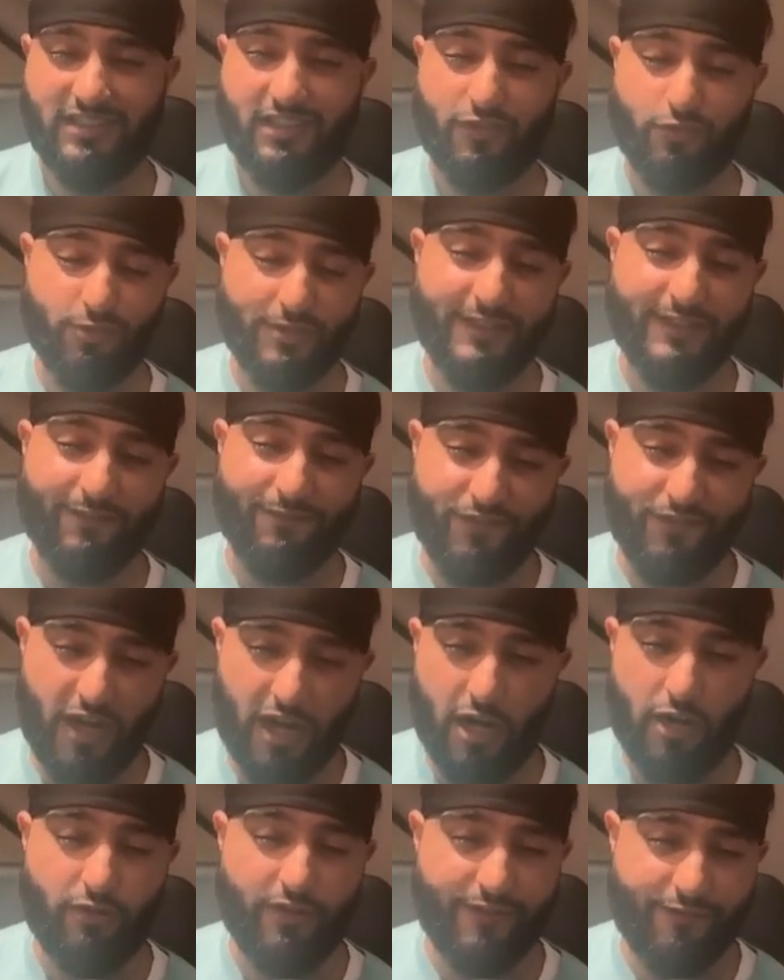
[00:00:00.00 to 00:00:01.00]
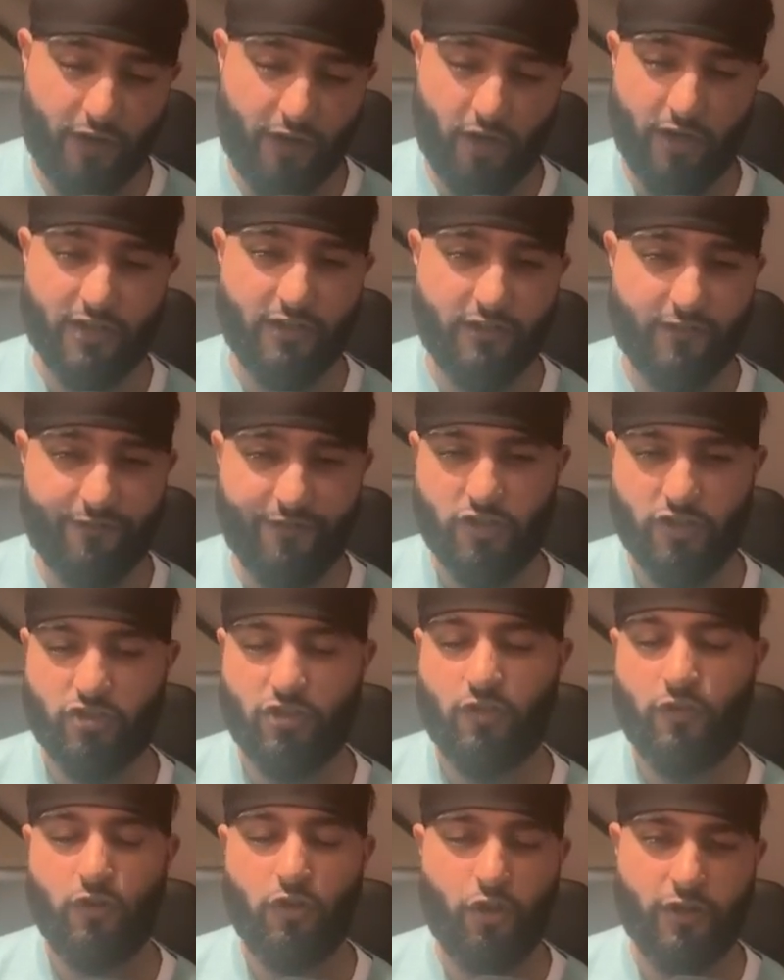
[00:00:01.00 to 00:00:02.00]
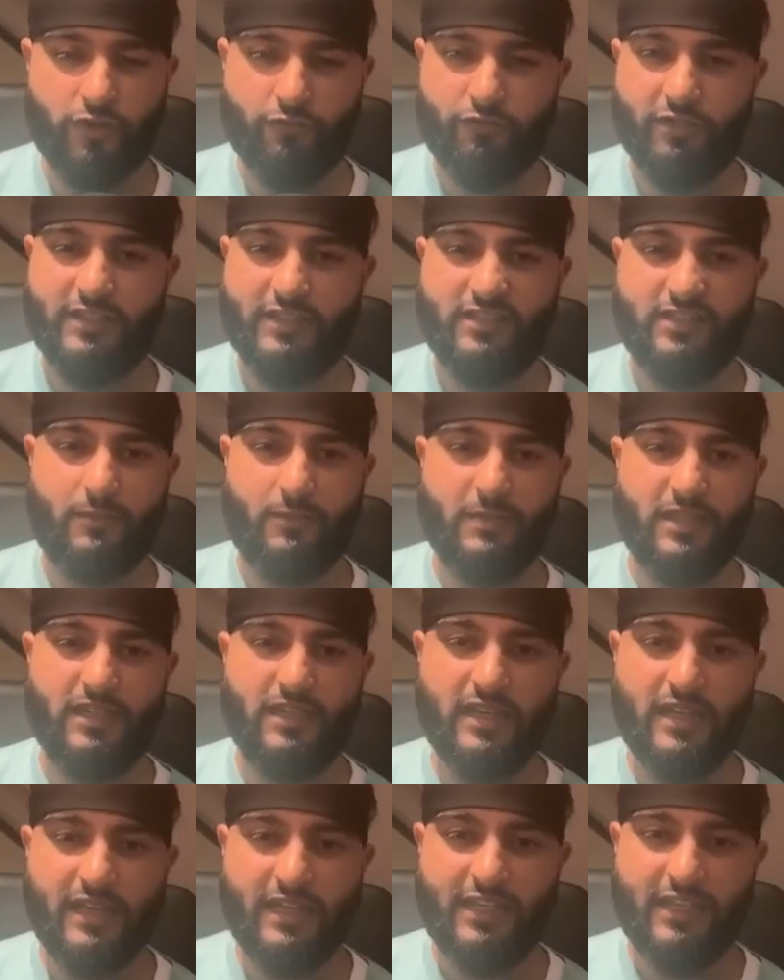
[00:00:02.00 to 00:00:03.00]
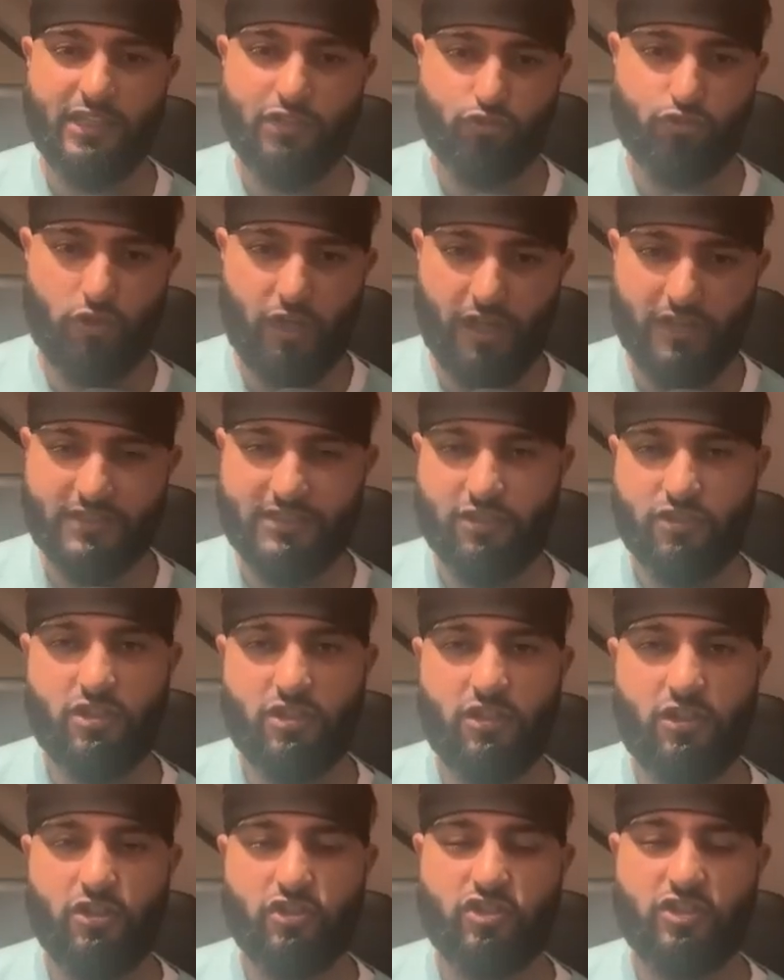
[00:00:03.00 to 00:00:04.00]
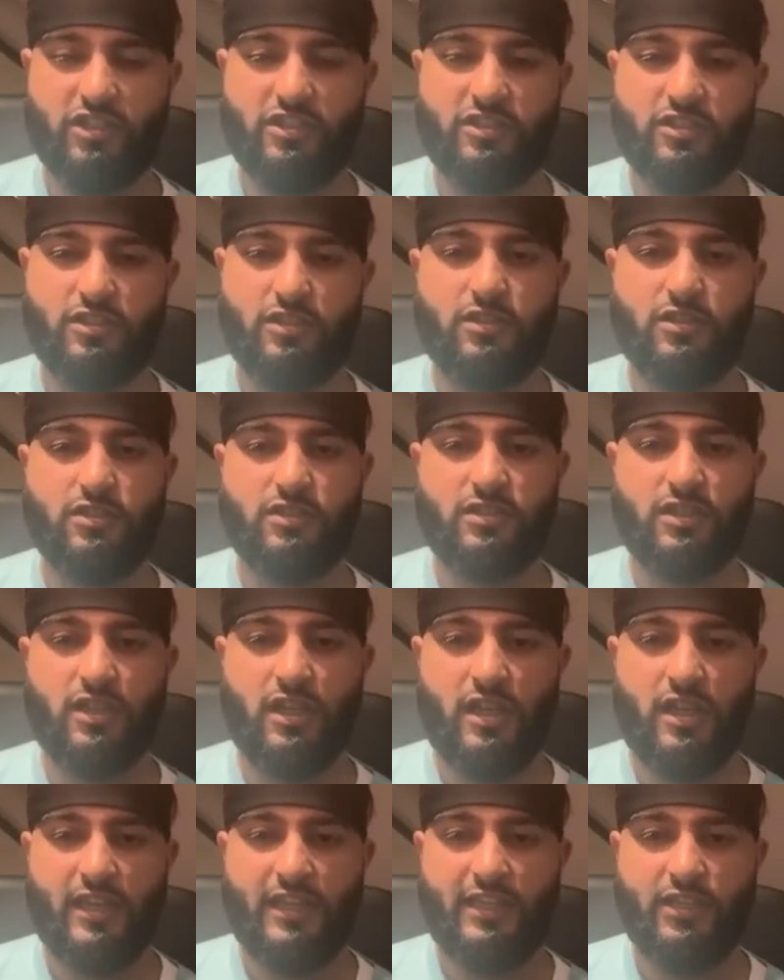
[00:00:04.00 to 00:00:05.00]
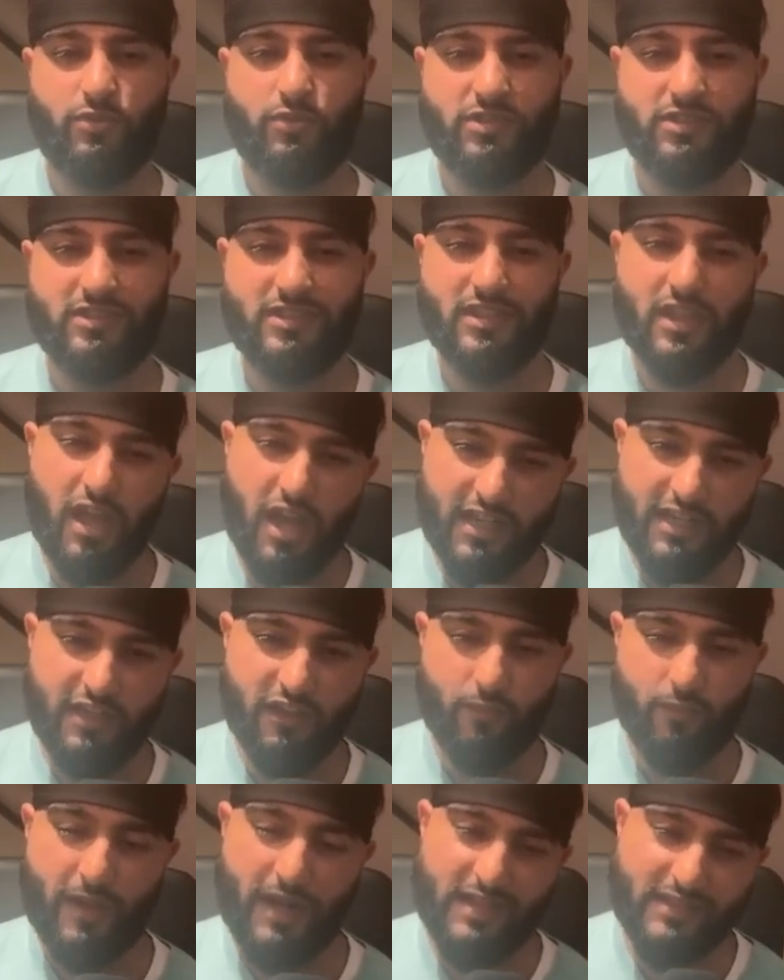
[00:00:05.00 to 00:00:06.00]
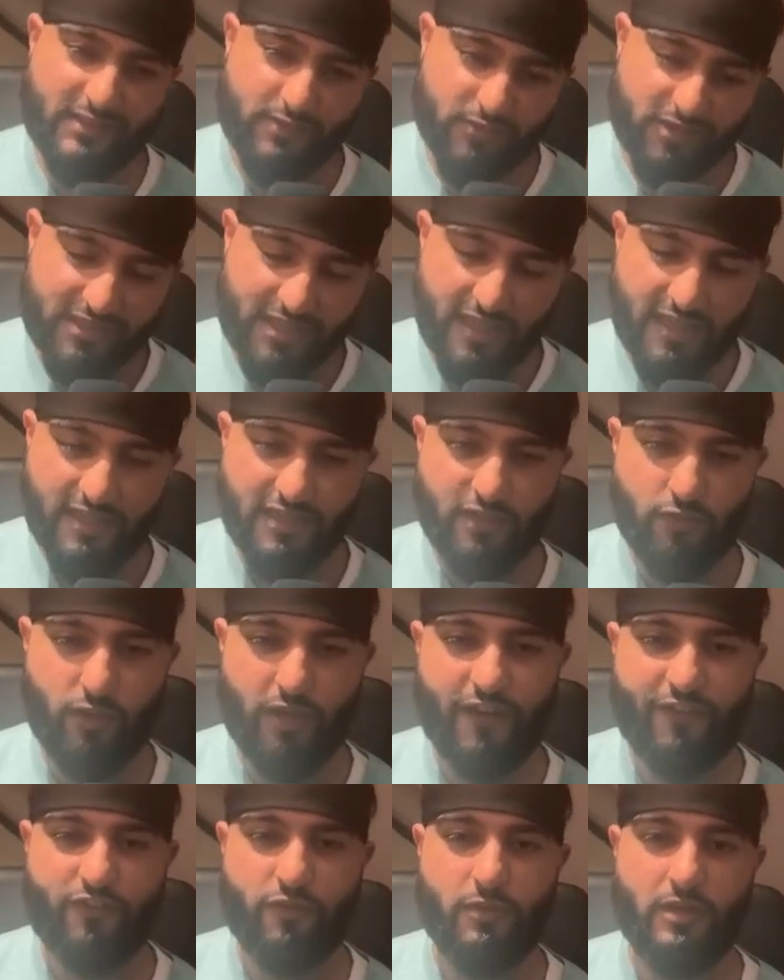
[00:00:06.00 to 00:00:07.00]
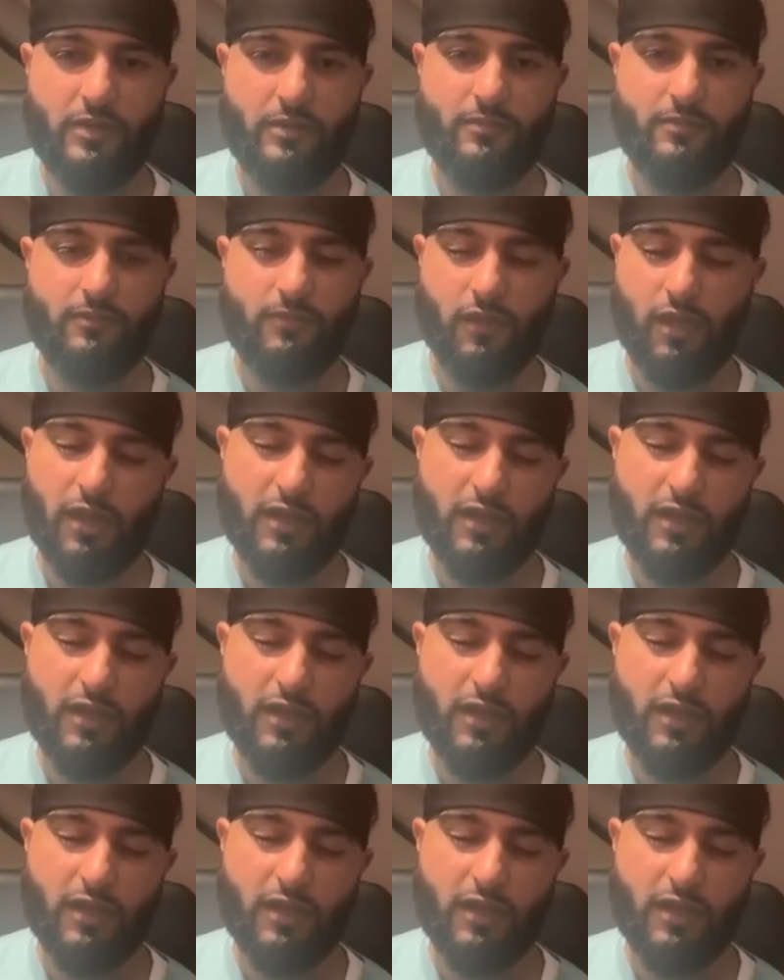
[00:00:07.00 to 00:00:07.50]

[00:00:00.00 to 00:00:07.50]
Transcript: I thought it was a very, very good finish. A lot of reasons. I mean, he just ran such a large distance, was slightly off balance, it was taken away from him.